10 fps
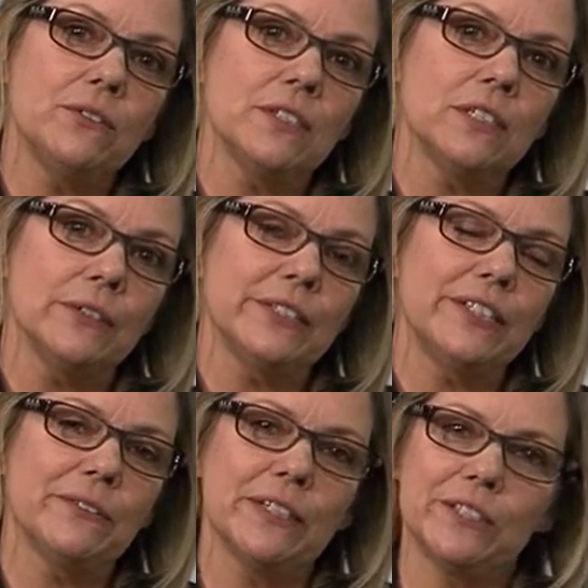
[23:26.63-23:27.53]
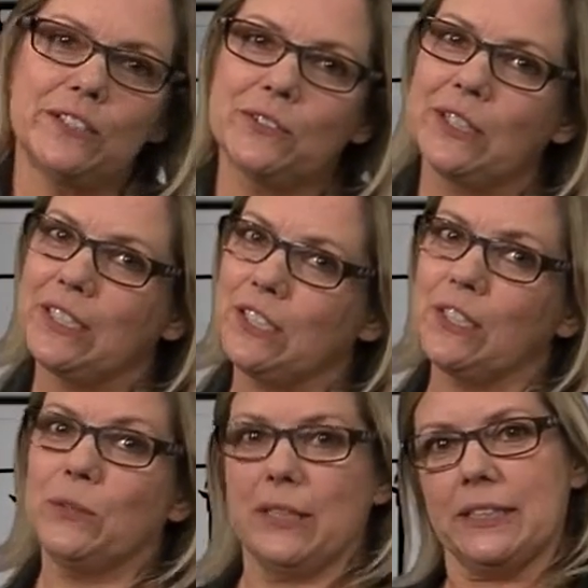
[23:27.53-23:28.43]
They're closing the
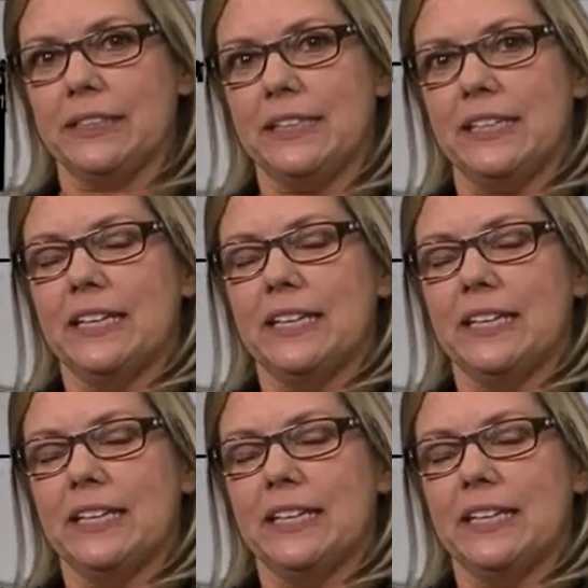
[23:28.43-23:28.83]
registration quickly.